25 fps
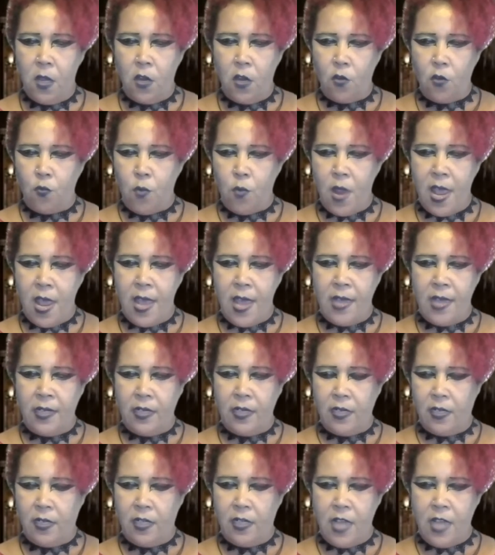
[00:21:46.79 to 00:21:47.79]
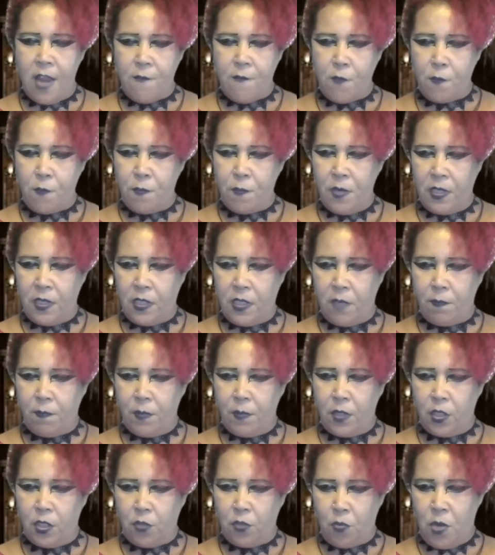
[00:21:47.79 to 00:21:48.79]
Red never picked up a
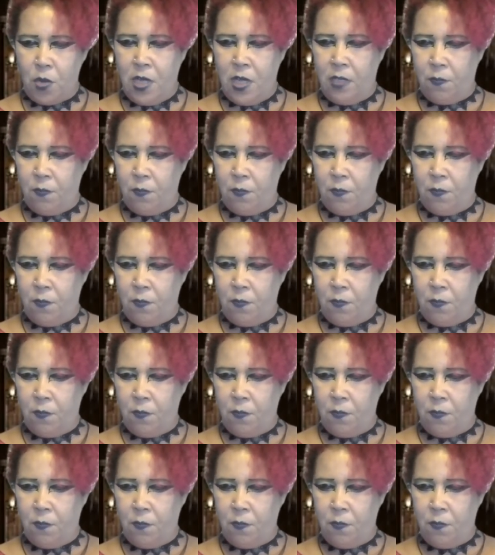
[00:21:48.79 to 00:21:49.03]
street